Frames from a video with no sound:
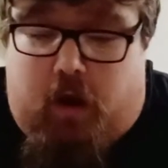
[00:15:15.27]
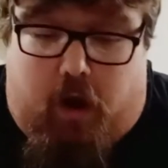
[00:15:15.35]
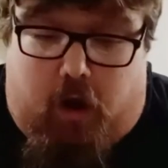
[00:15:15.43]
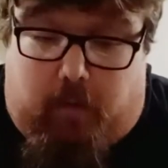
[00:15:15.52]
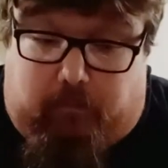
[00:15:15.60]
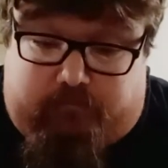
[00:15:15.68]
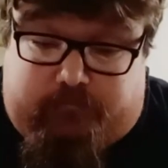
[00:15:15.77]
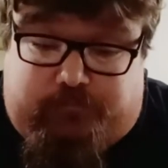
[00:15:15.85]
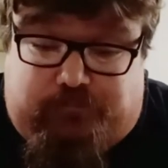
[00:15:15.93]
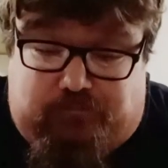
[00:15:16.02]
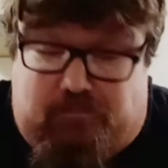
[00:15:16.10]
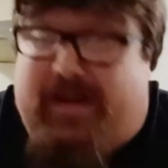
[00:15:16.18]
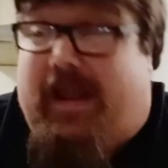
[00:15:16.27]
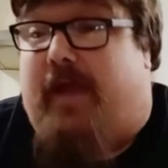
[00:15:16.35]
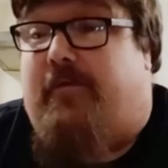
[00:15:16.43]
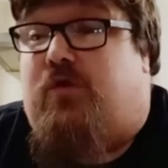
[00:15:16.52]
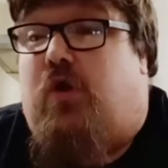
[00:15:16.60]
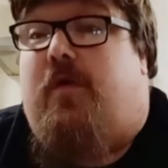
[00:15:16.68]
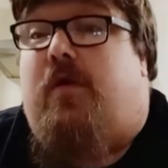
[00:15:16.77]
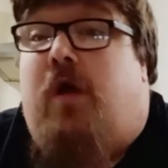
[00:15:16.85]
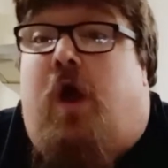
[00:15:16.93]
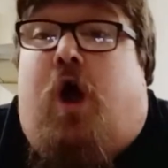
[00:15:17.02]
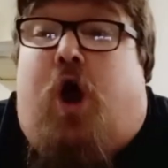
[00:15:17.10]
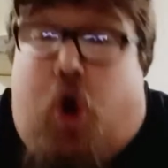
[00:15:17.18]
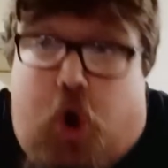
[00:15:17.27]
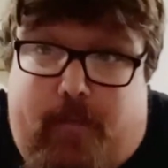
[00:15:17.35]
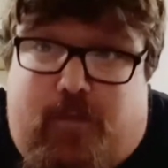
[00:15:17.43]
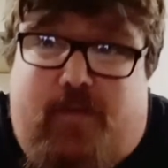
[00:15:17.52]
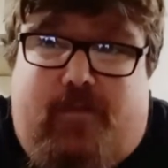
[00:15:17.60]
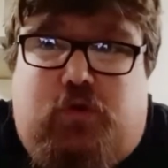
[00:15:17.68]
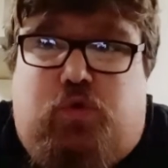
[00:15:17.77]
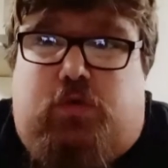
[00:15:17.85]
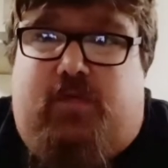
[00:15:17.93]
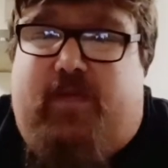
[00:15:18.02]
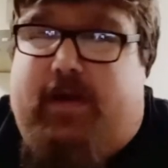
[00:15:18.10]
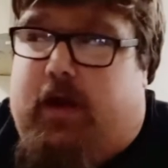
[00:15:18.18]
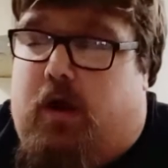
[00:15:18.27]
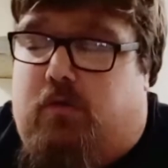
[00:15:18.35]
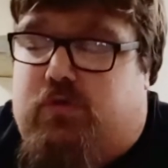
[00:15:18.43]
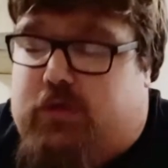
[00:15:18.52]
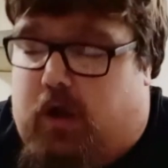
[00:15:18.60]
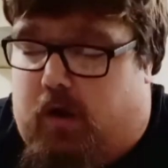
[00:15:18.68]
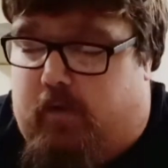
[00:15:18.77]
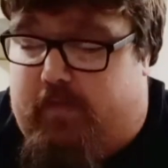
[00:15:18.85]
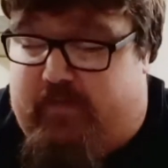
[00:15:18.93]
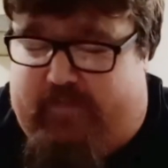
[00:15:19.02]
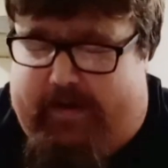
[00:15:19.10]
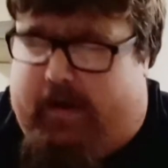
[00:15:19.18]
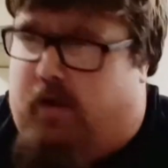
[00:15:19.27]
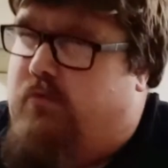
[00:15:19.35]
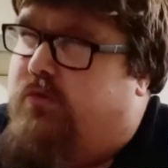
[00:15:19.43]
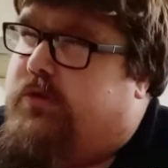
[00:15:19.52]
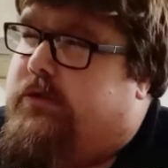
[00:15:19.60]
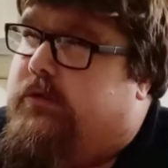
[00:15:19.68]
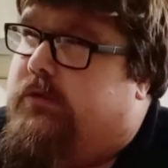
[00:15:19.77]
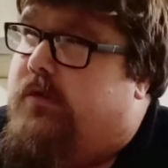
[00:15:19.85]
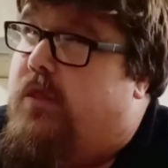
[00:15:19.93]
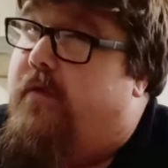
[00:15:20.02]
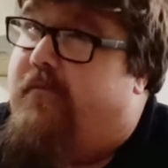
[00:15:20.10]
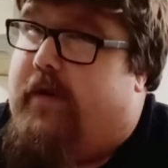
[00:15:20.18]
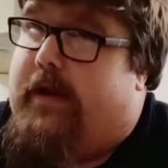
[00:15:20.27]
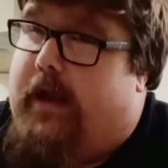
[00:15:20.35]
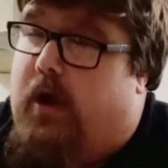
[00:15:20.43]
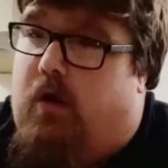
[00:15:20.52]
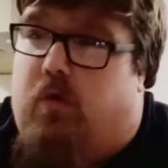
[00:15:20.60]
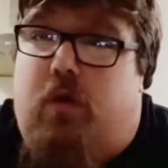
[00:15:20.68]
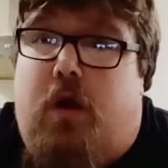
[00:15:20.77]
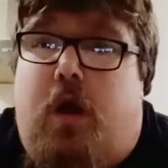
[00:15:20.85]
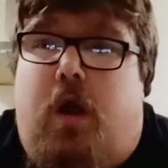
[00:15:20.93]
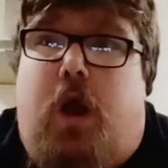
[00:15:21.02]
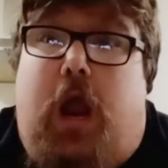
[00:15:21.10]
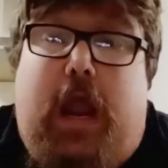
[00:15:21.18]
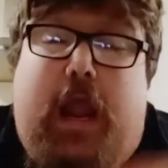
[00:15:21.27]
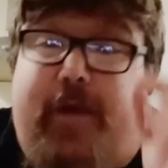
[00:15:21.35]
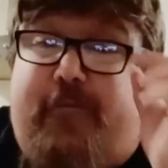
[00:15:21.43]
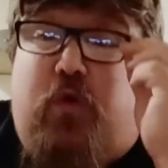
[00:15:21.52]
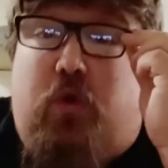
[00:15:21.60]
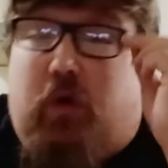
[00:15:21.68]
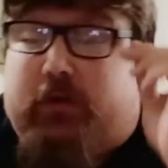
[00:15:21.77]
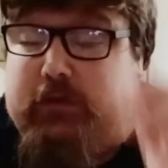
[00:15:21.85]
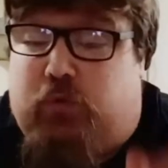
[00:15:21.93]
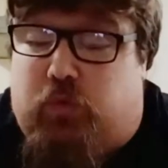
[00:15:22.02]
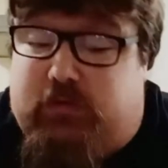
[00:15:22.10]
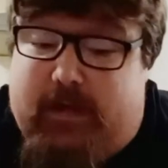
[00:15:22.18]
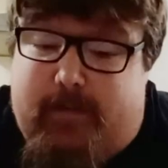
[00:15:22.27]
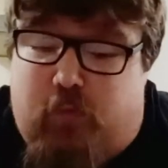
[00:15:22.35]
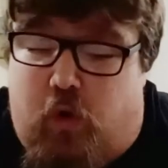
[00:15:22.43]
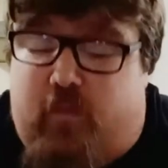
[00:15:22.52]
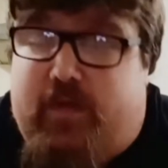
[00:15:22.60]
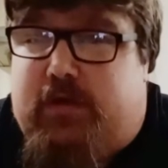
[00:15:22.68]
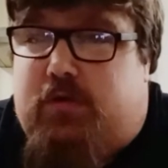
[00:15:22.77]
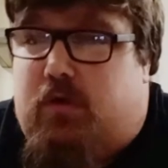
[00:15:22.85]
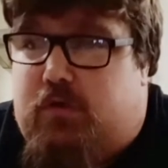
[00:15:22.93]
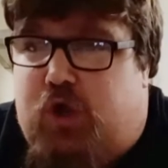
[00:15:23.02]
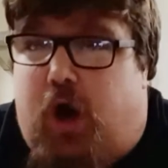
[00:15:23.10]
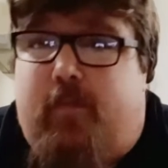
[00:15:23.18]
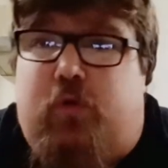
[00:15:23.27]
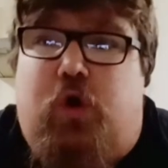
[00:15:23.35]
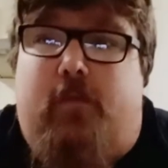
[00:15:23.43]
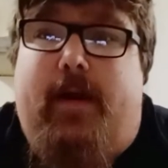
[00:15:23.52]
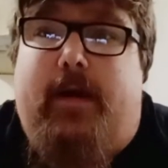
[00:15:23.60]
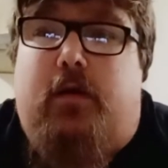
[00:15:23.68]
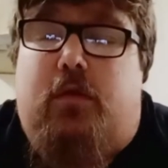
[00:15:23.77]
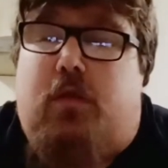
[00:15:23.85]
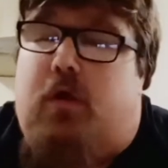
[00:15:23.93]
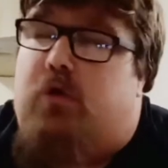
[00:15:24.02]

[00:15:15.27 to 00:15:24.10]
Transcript: But yeah, so hope you've enjoyed the videos. The video. If you'd like to sort of see more of this type of content